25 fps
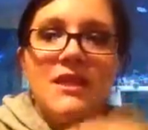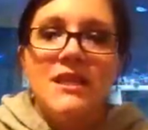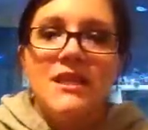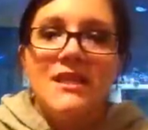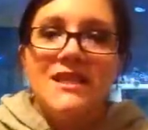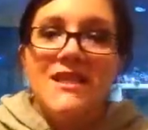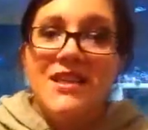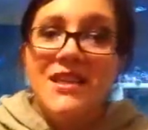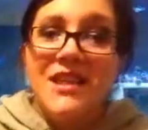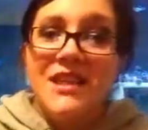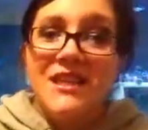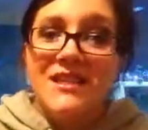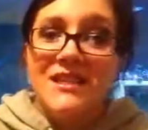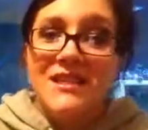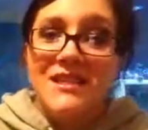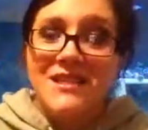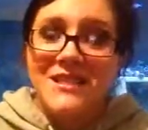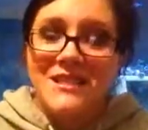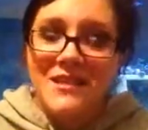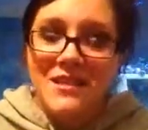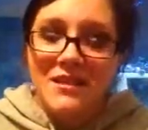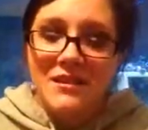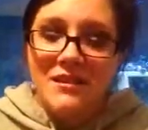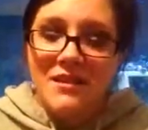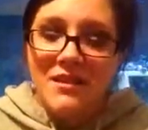So
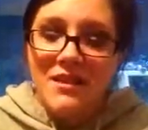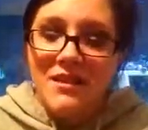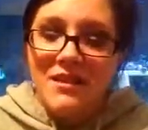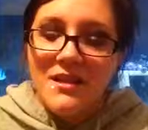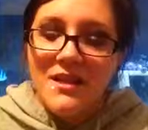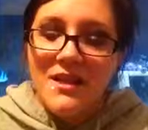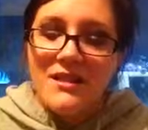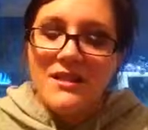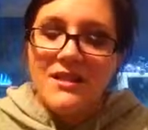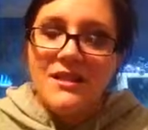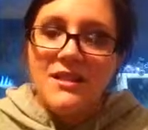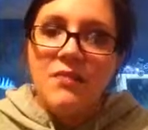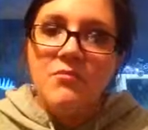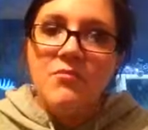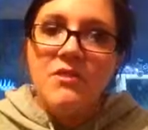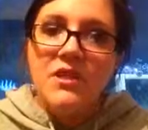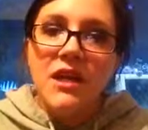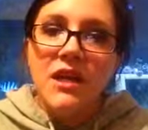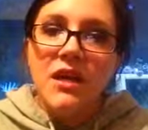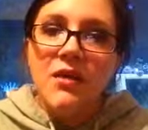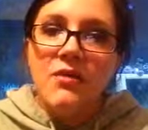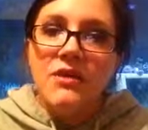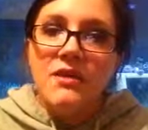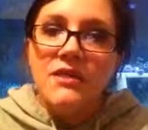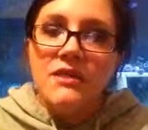that's
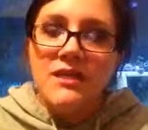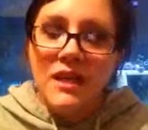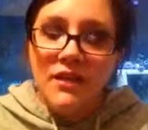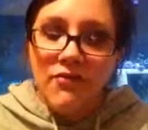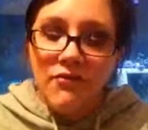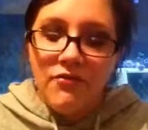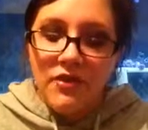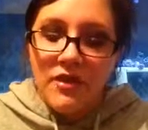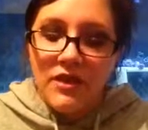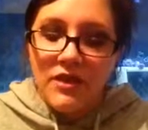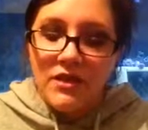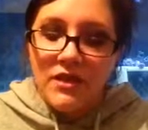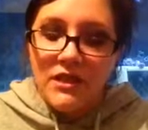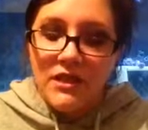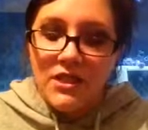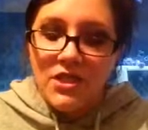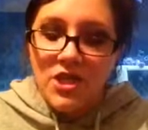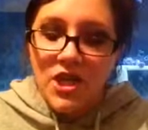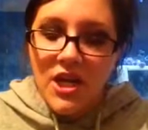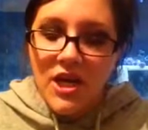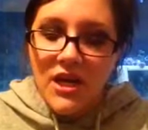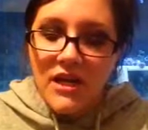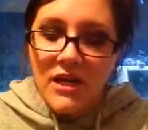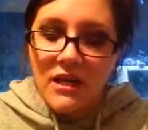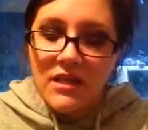something I would definitely
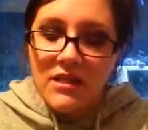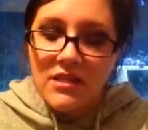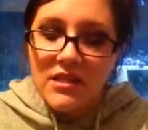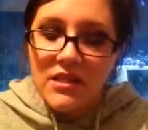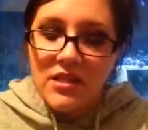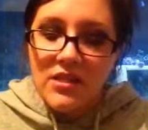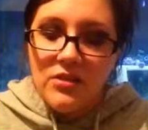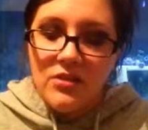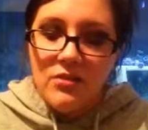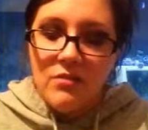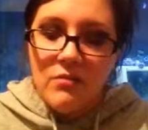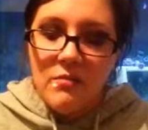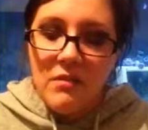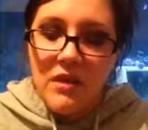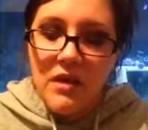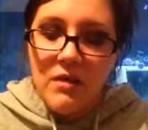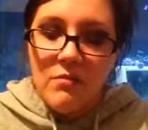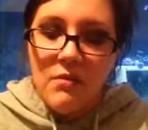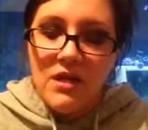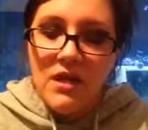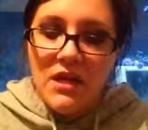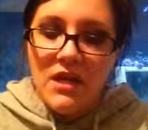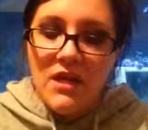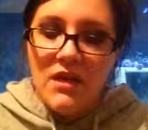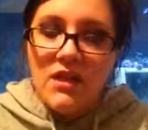check into,
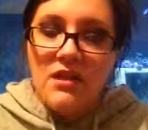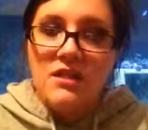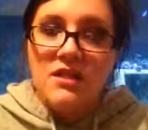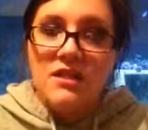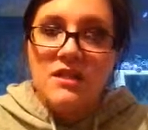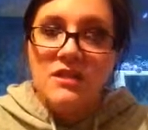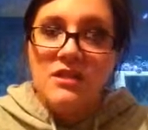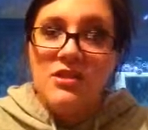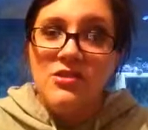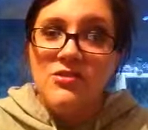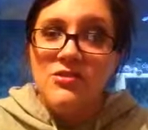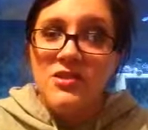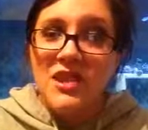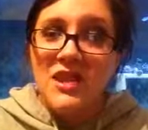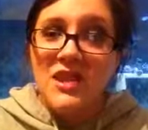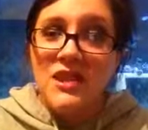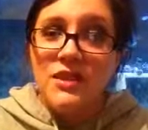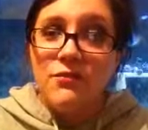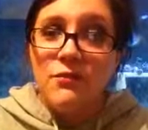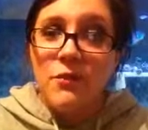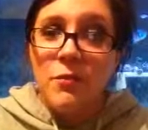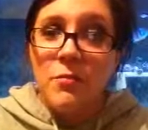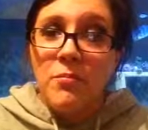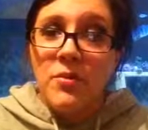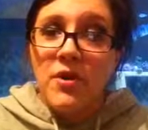maybe using
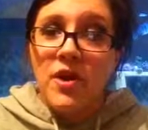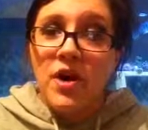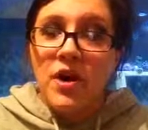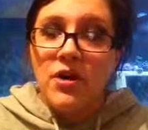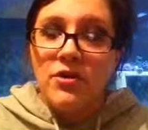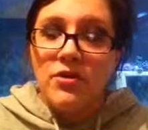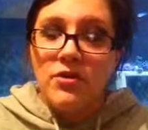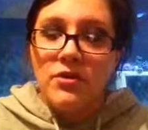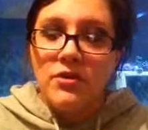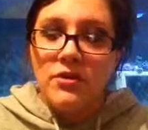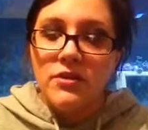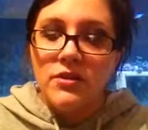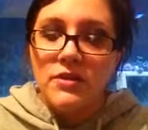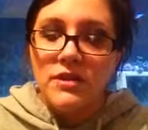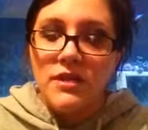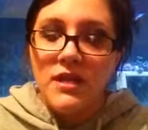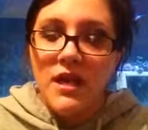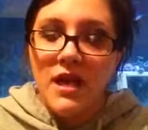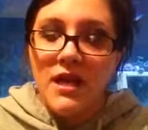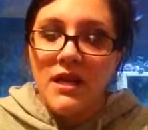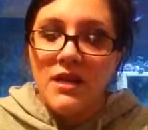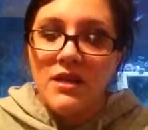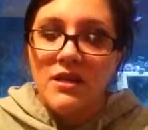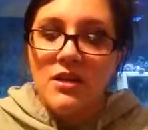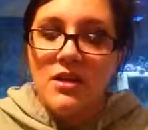different bottles.
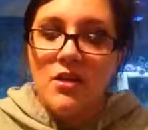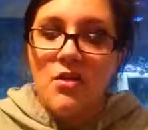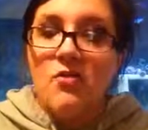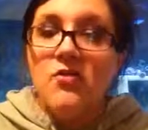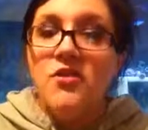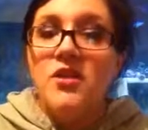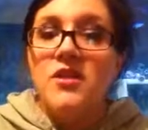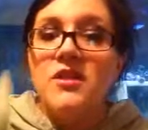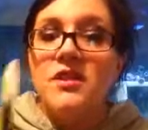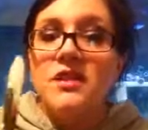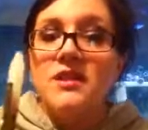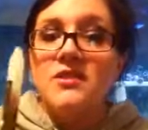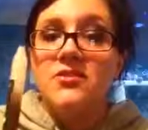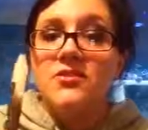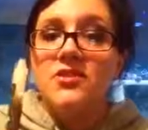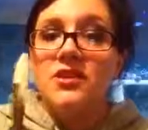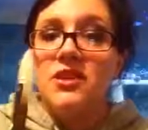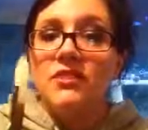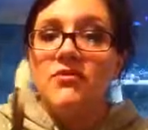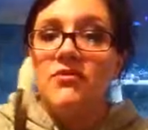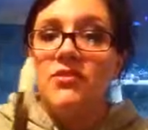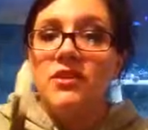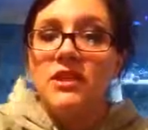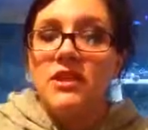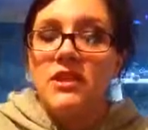I know that these are
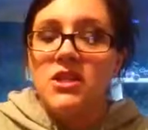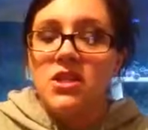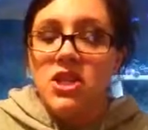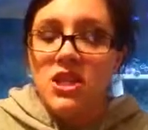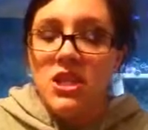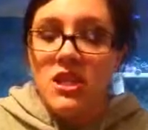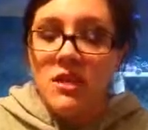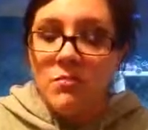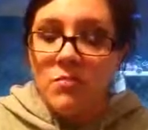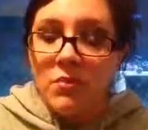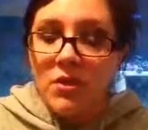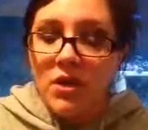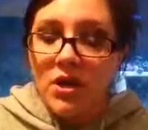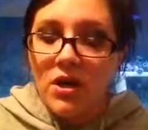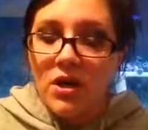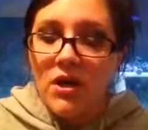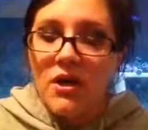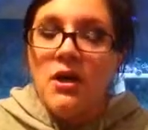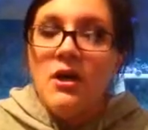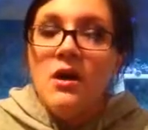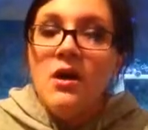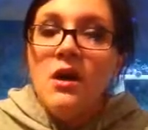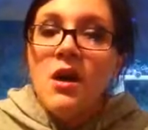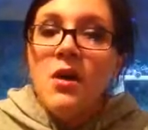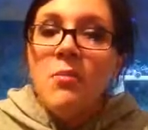definitely cheaper,
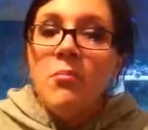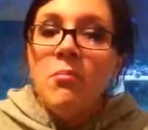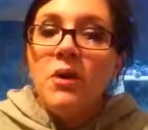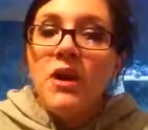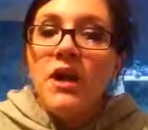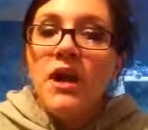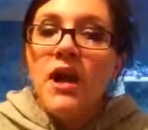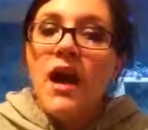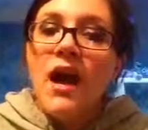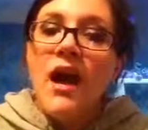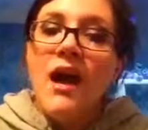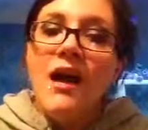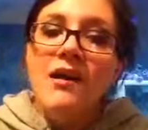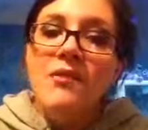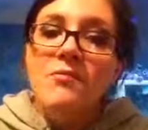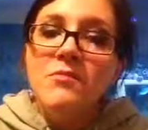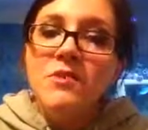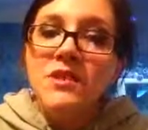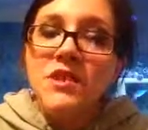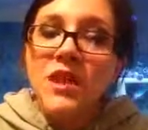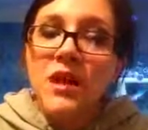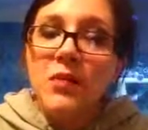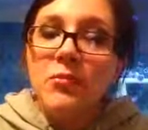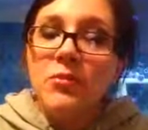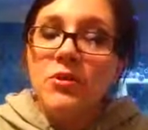but I am
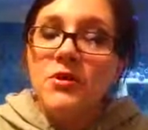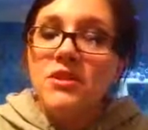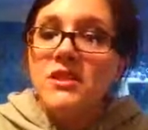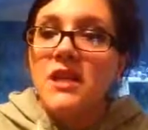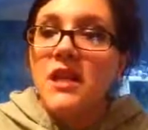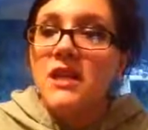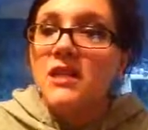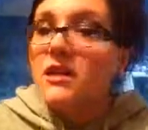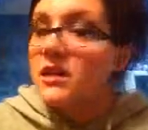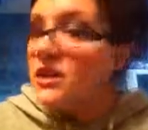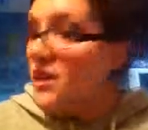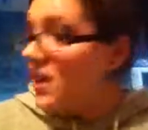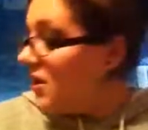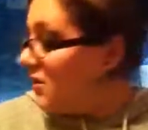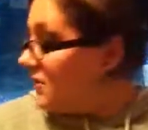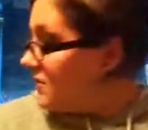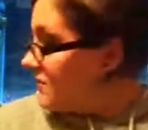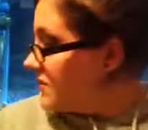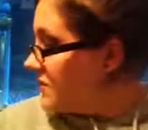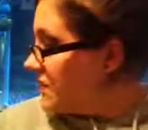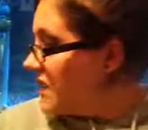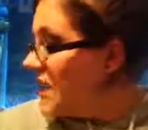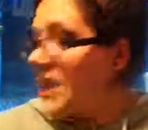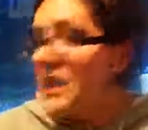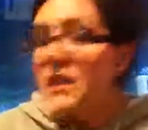the type of person that
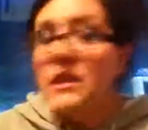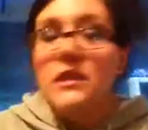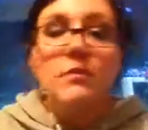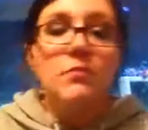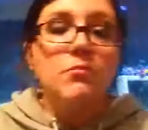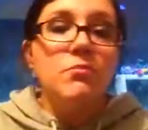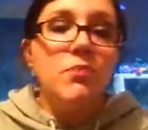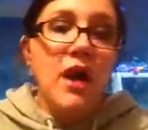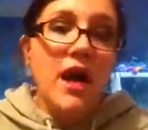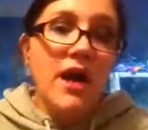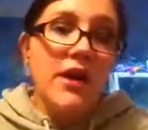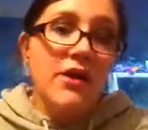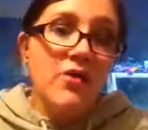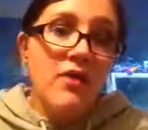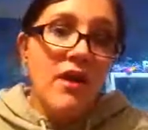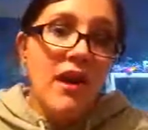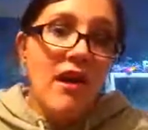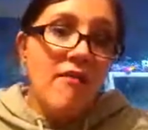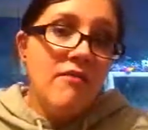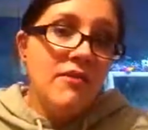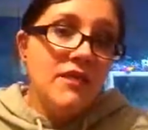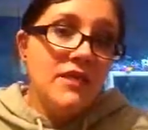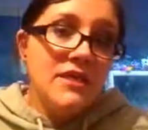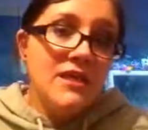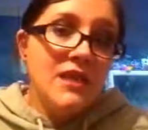loves, like, I don't
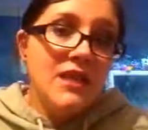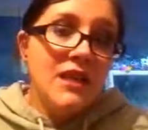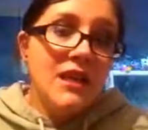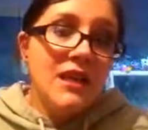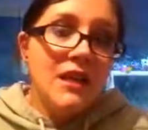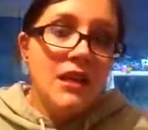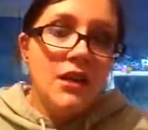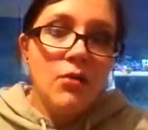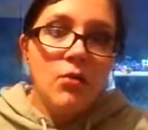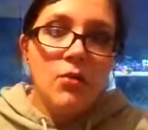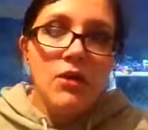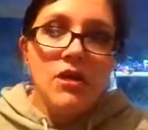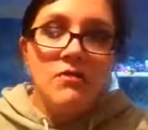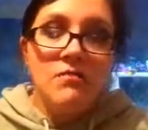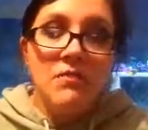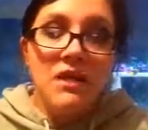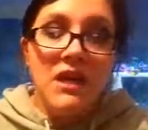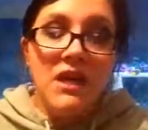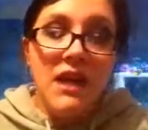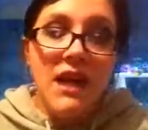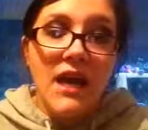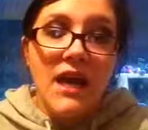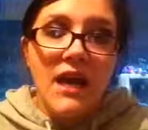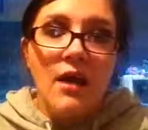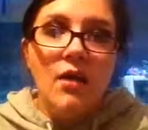have it sitting in here with me
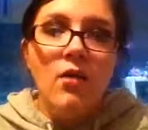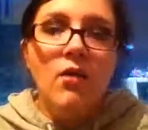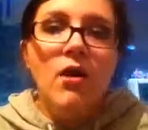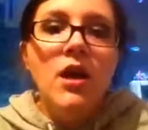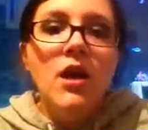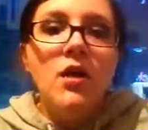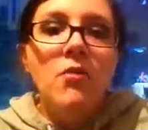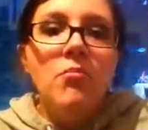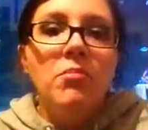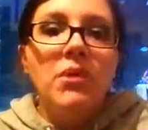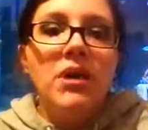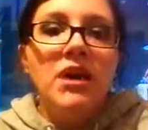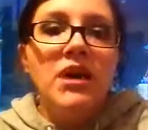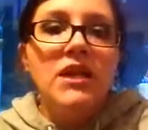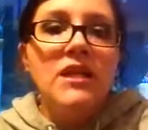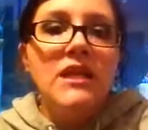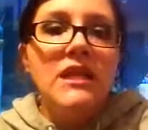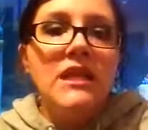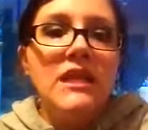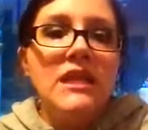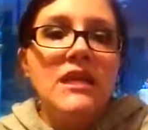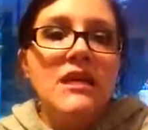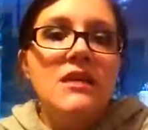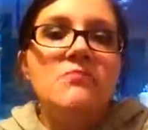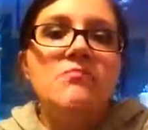now, but
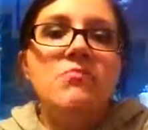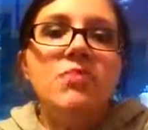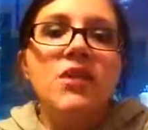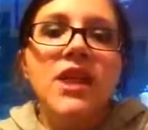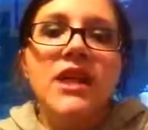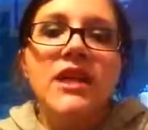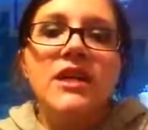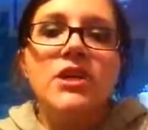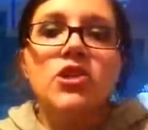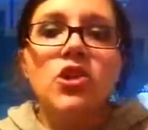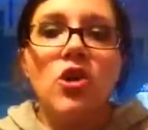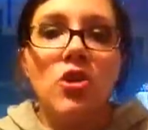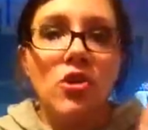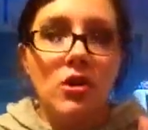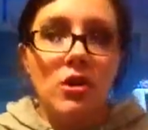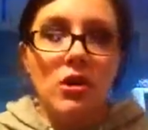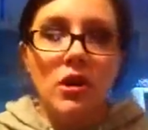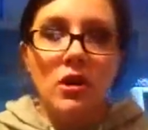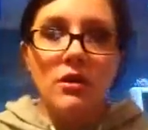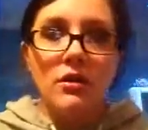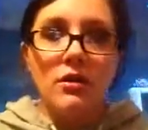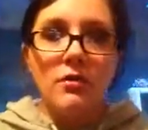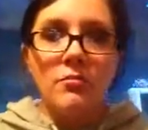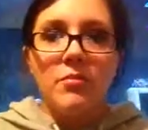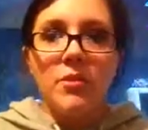the, like, dark
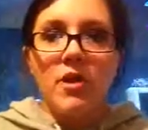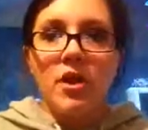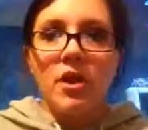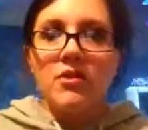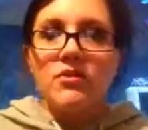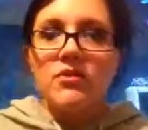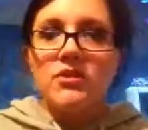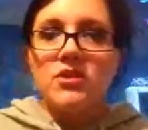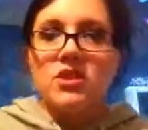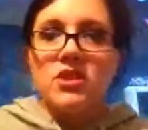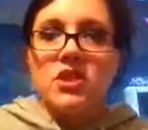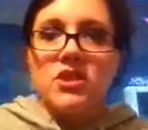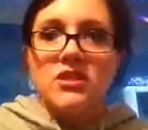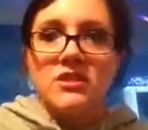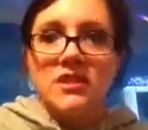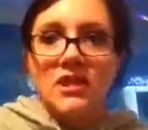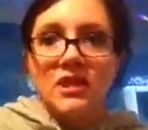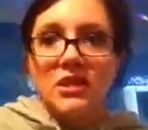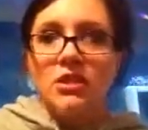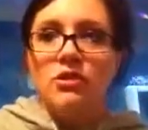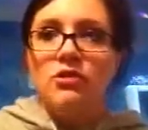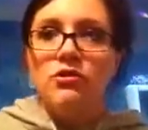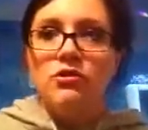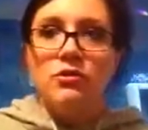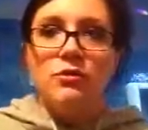colored bottles, just
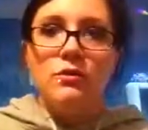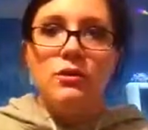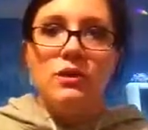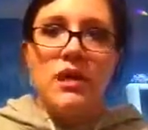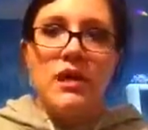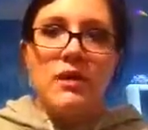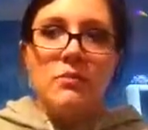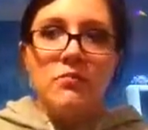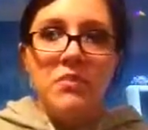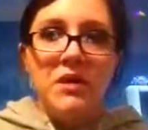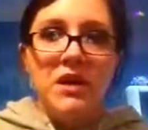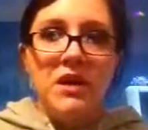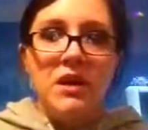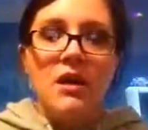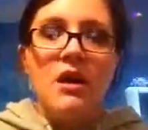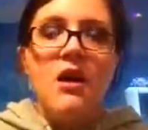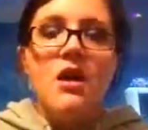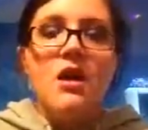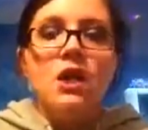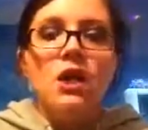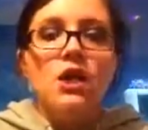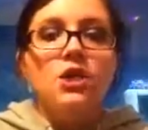like you do with, like, beer.